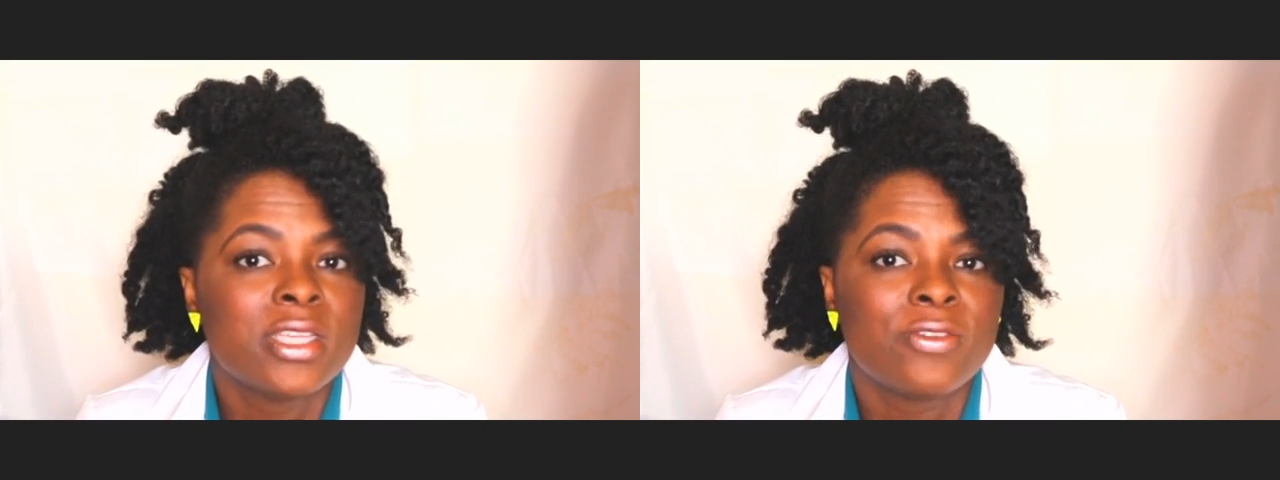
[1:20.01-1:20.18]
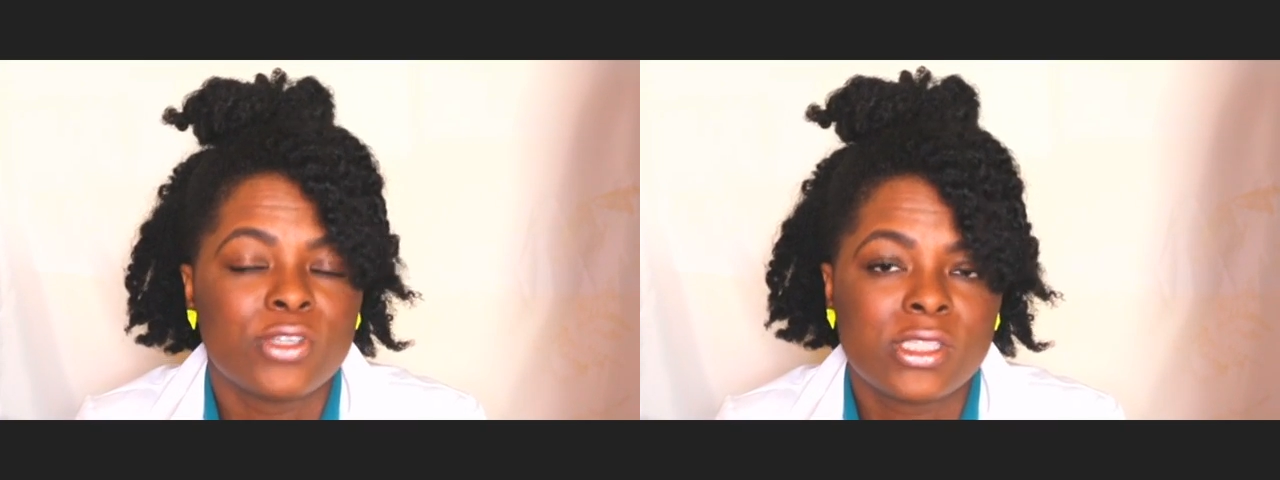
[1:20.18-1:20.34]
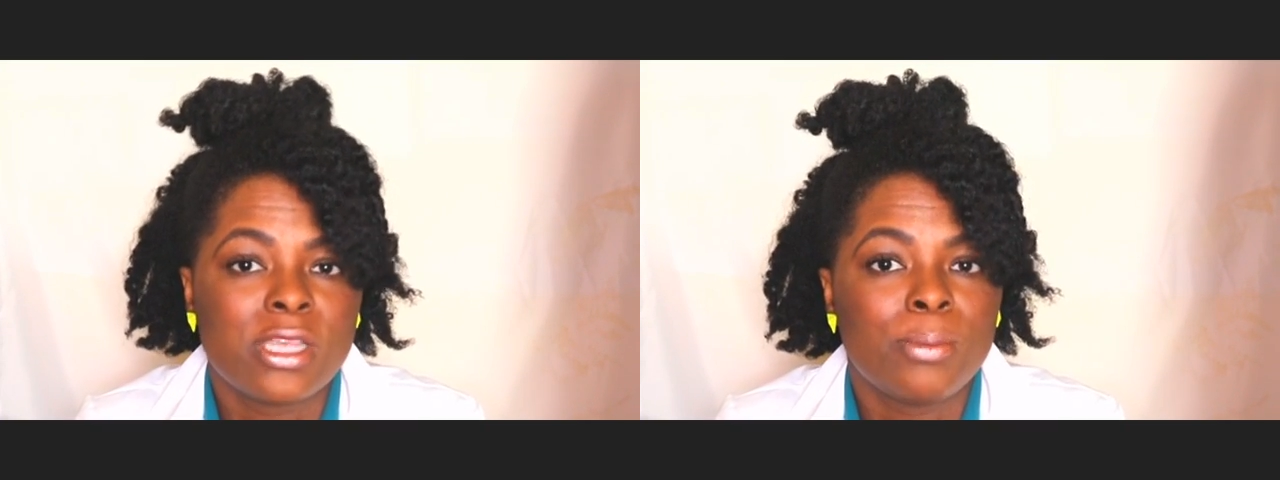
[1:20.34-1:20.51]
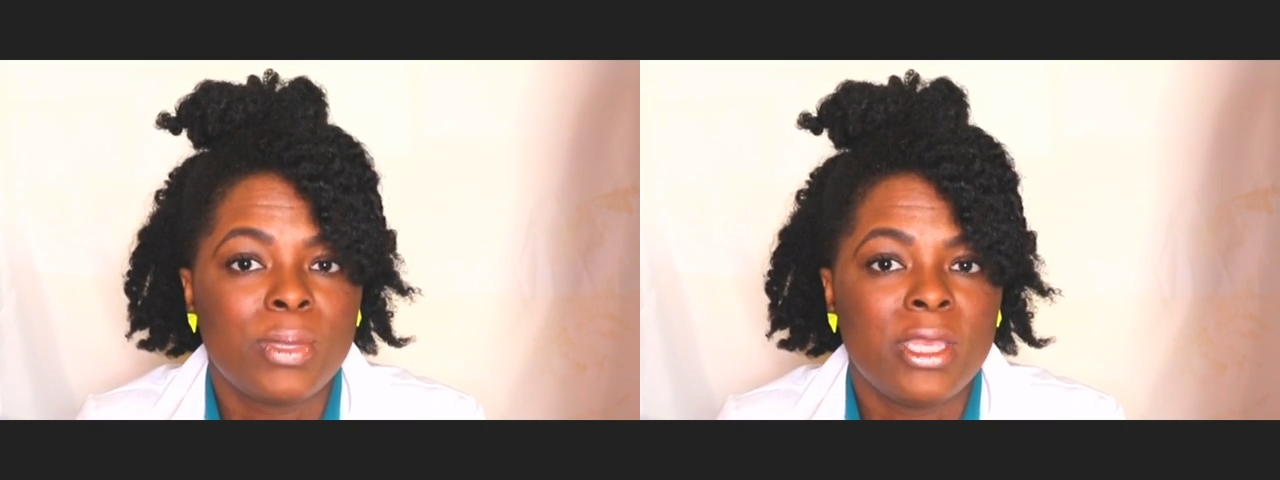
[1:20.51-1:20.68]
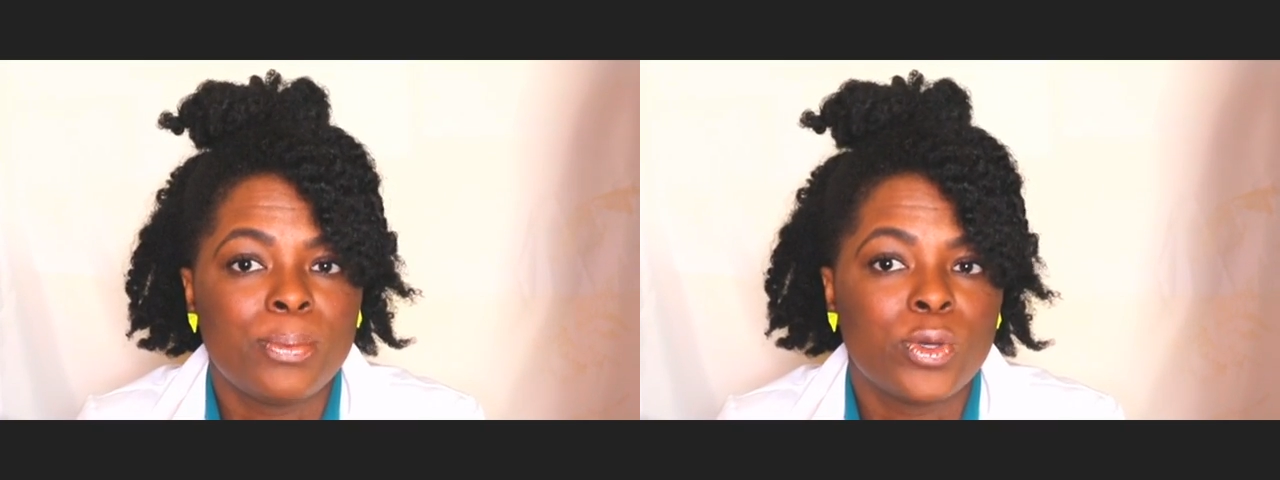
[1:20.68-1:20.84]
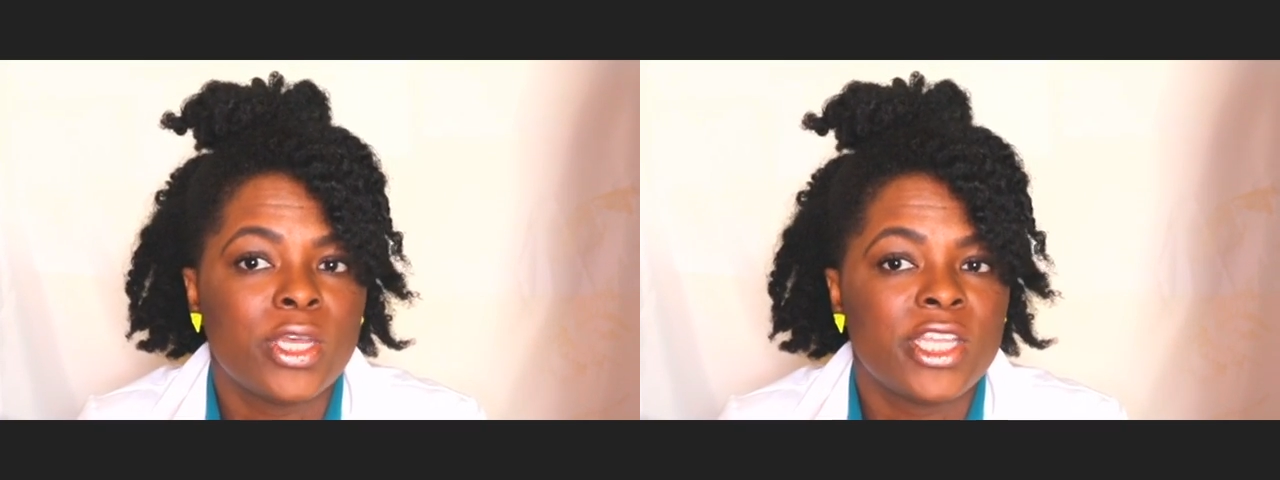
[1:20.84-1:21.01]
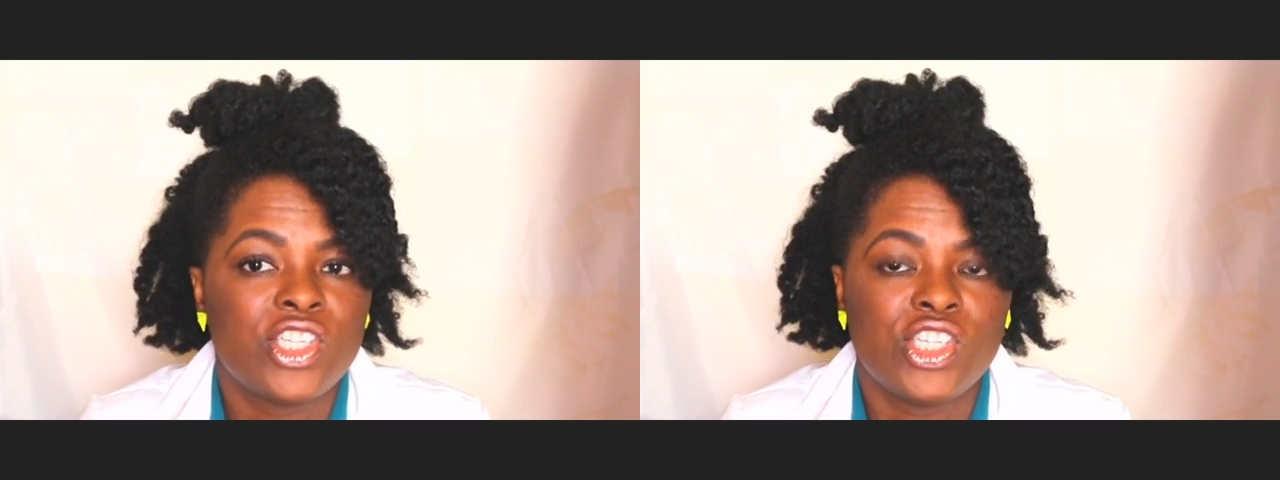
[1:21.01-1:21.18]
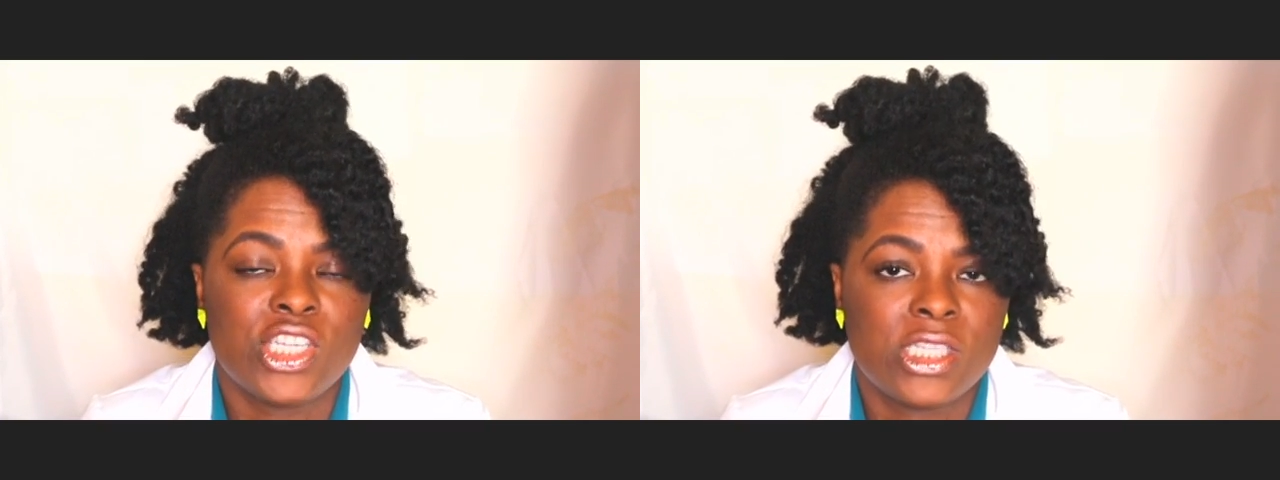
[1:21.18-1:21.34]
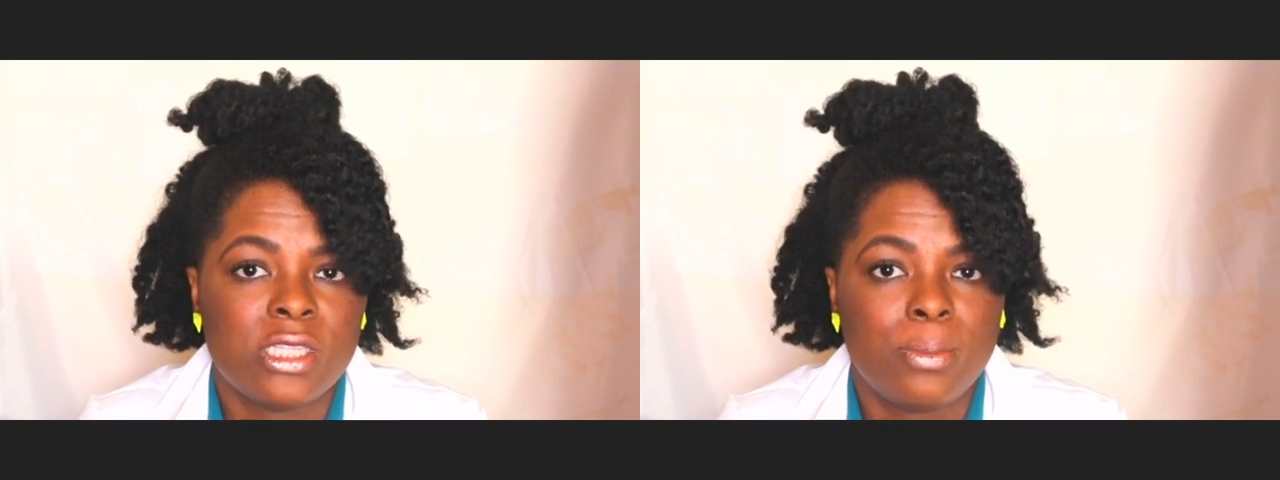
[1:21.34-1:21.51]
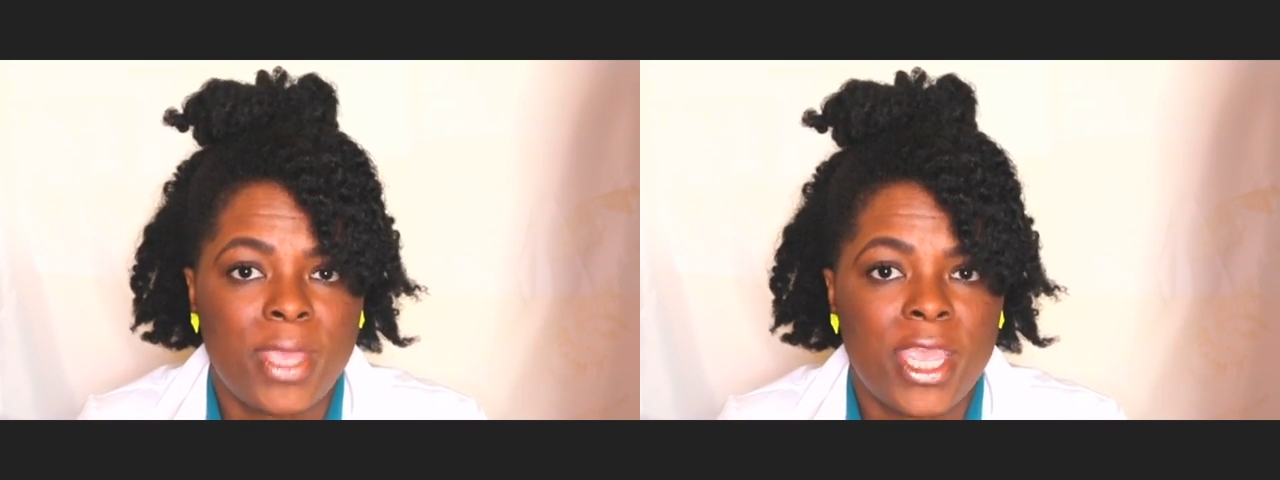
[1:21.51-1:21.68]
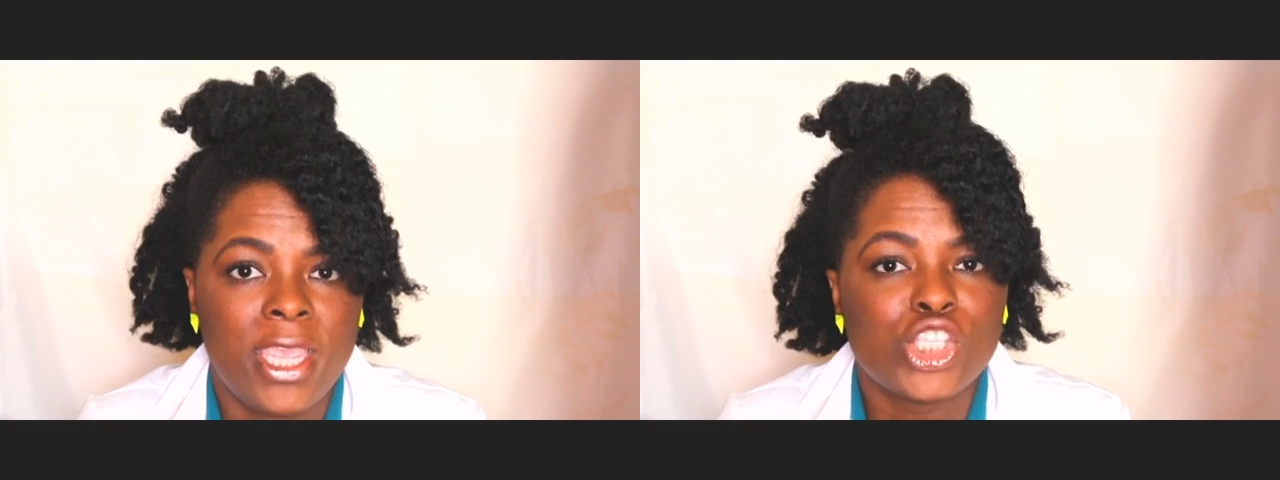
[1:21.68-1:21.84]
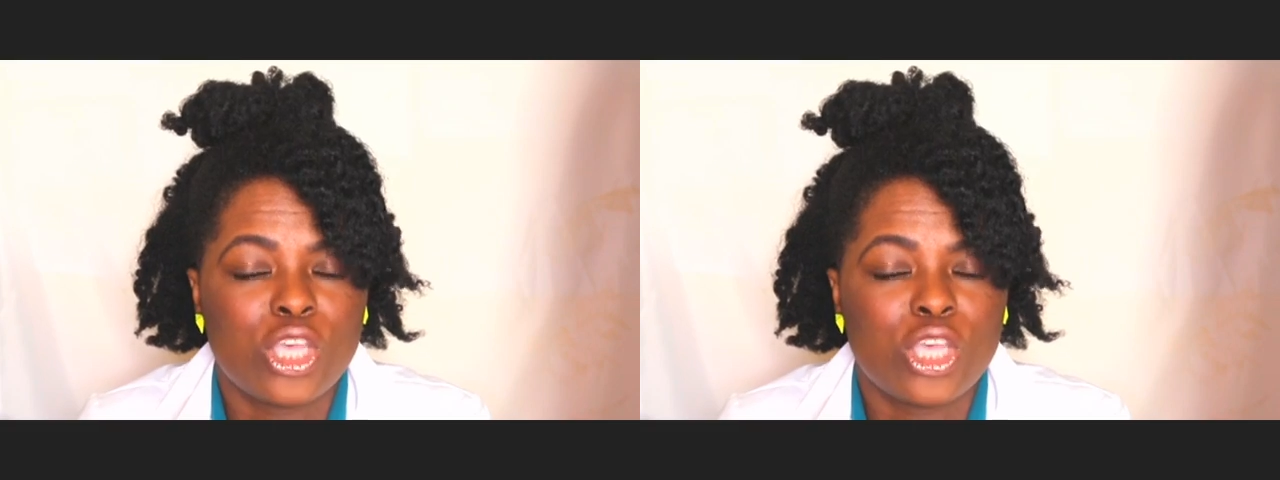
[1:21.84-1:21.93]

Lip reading: For some people it's just the pain.